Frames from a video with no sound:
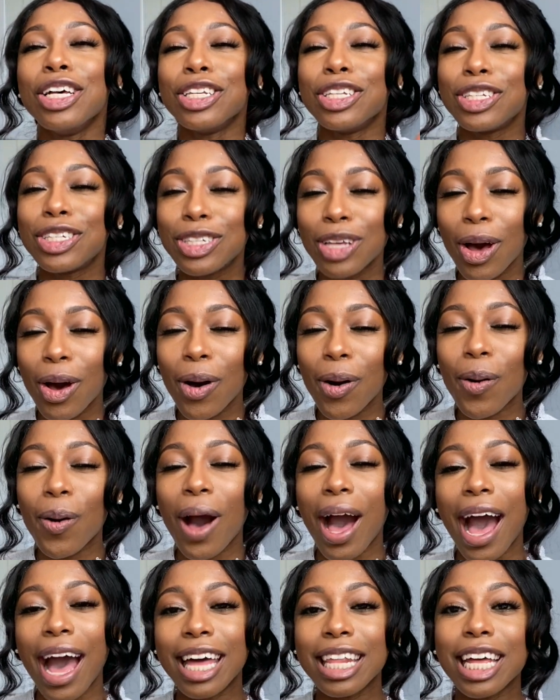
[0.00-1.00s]

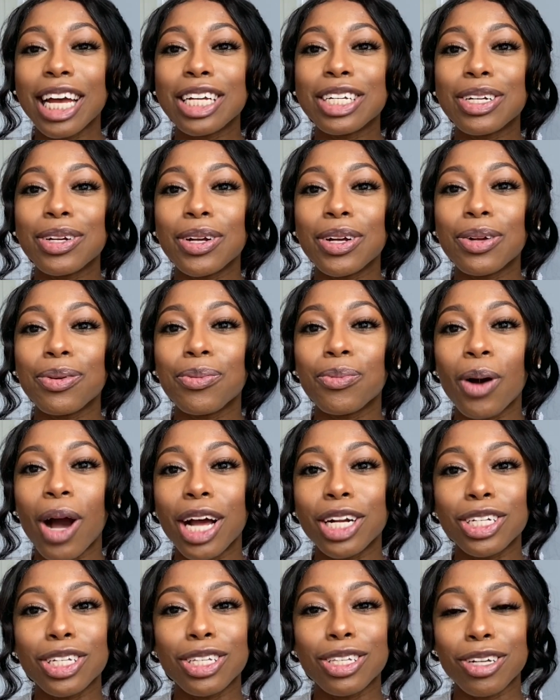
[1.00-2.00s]
So I like to
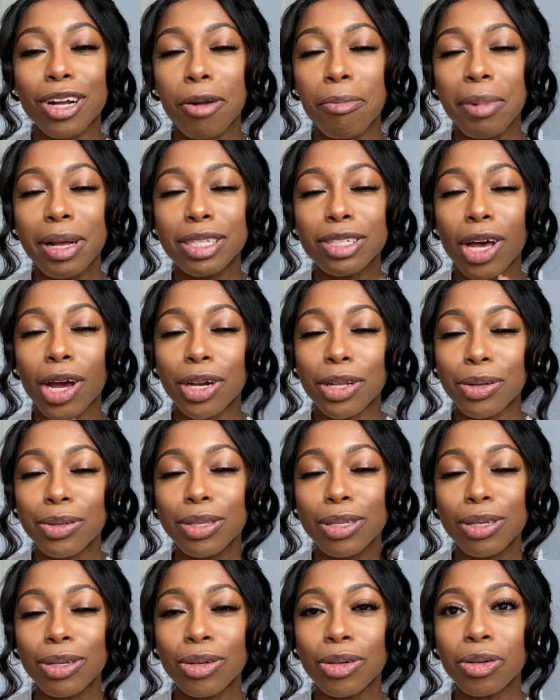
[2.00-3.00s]
watch sermons on
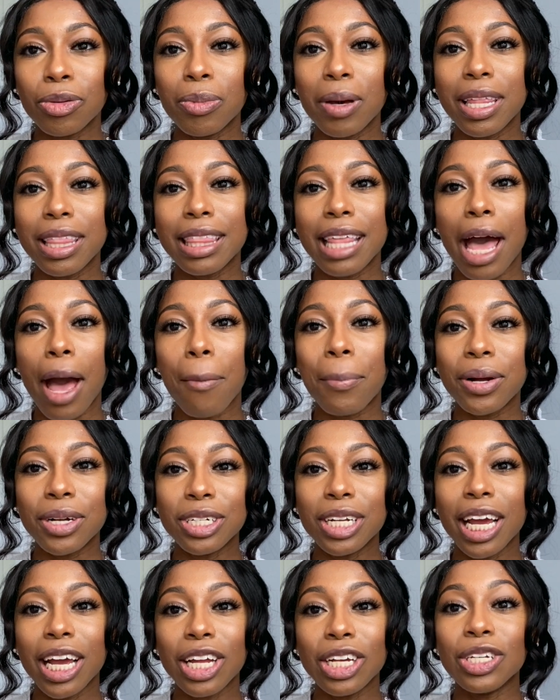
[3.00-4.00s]
YouTube that
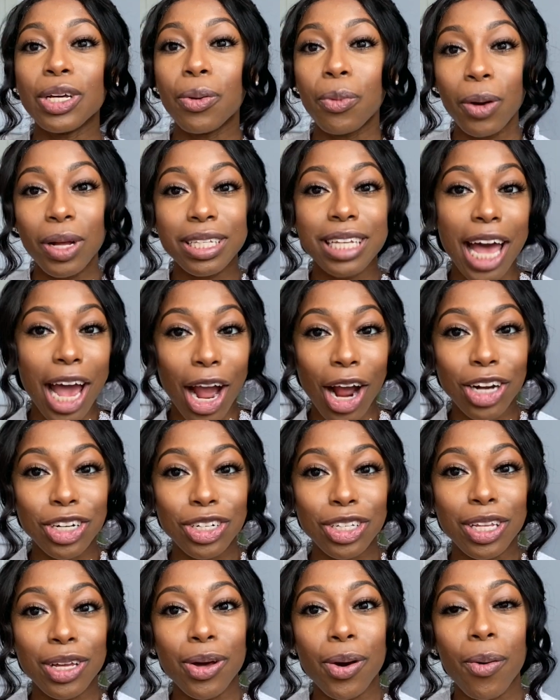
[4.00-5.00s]
pertain to what's
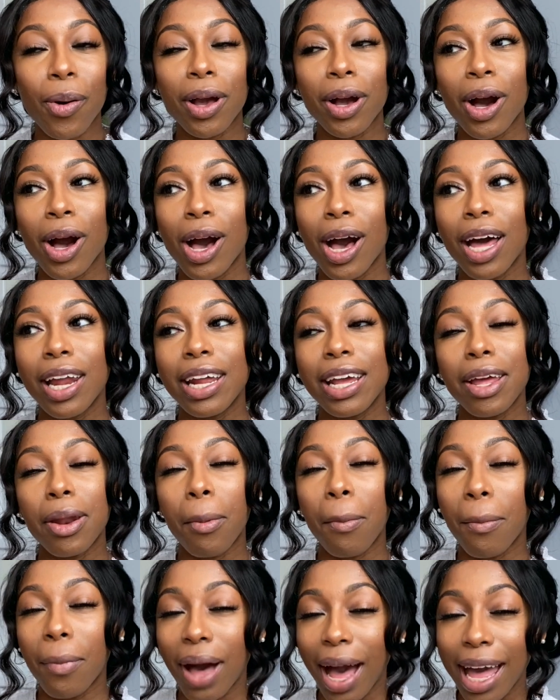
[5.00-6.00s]
actually going on
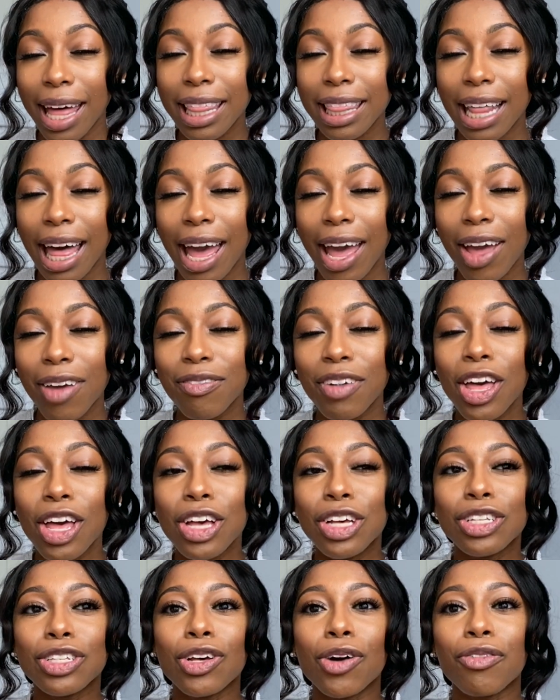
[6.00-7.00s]
in my life.
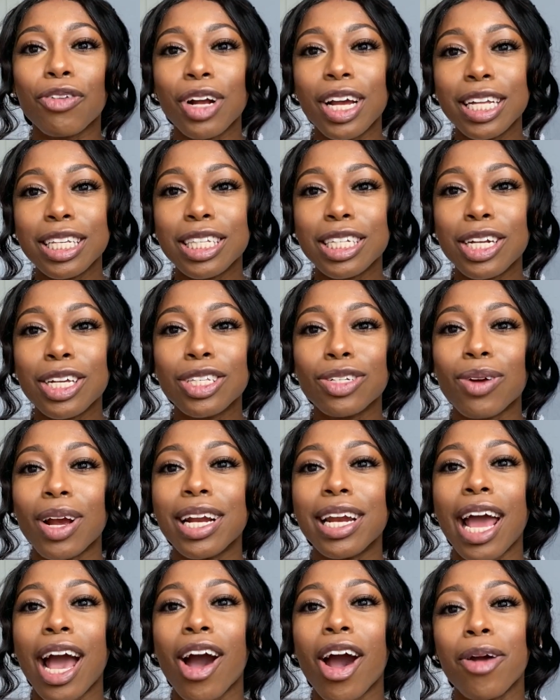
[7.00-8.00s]
So for instance,
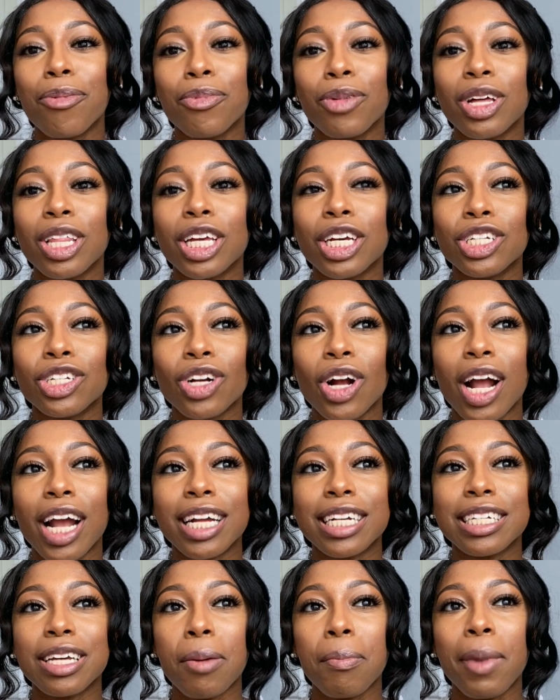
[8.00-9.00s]
right now I'm really
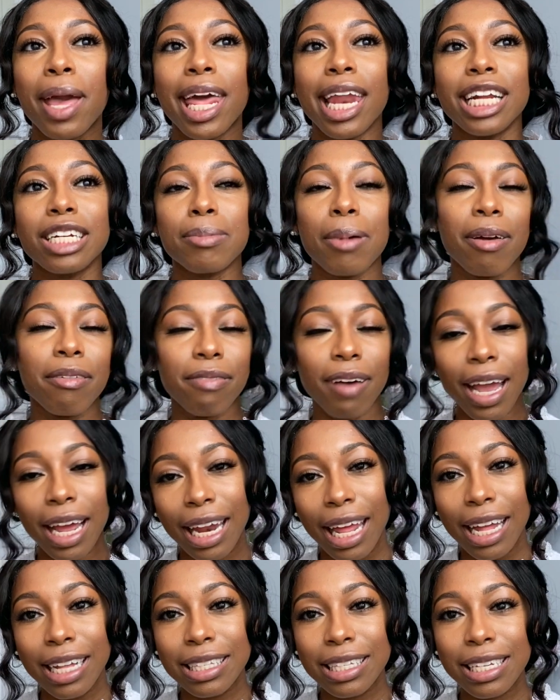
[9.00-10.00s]
trying to manage my
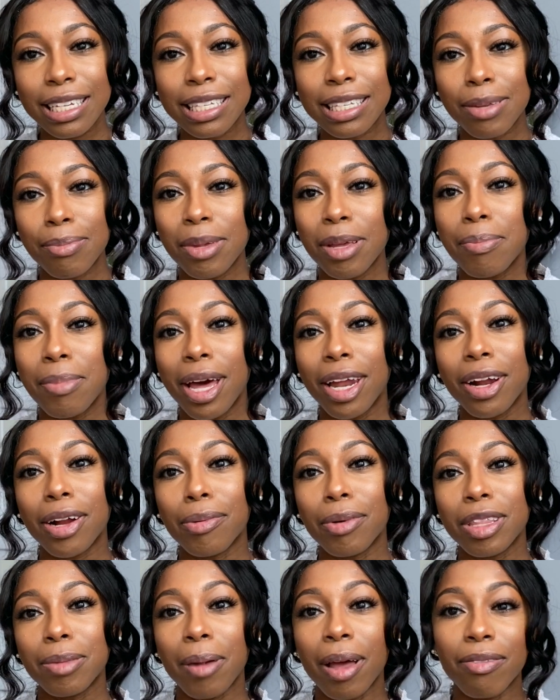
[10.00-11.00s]
finances and be
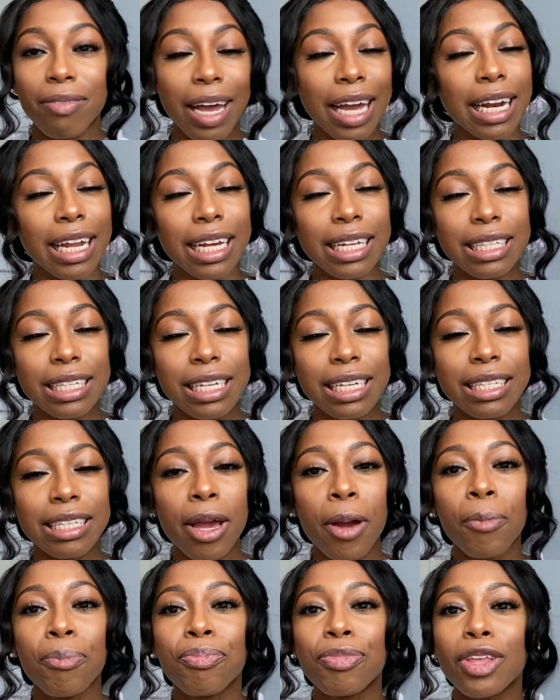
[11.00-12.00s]
better with my finances.
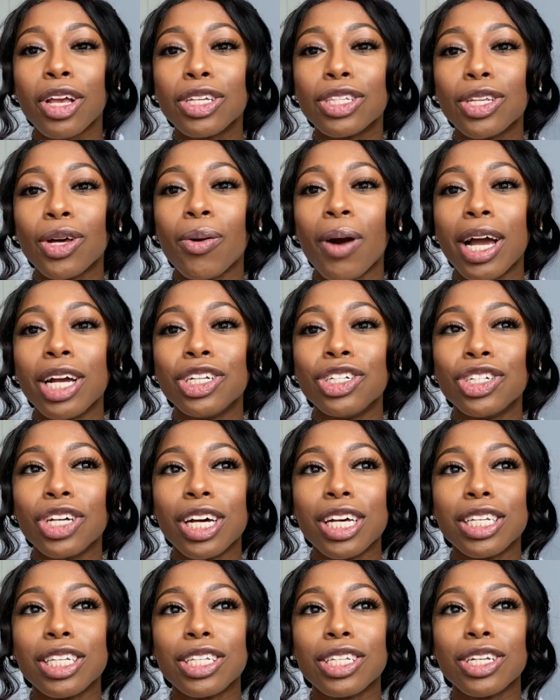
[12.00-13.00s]
So I
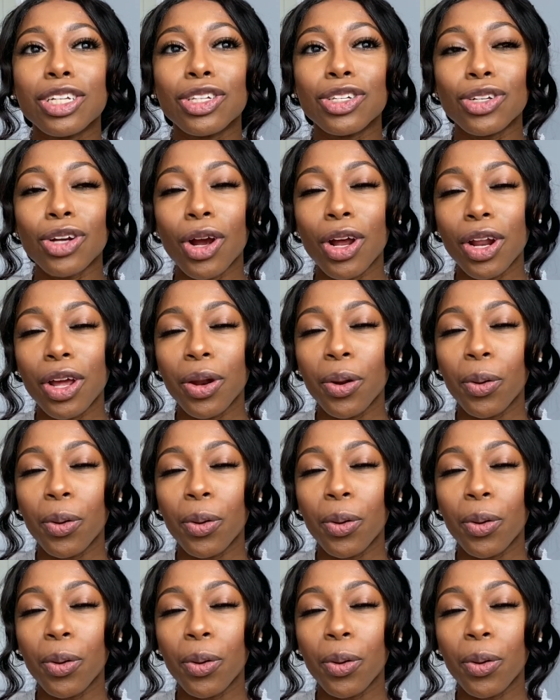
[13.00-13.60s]
just started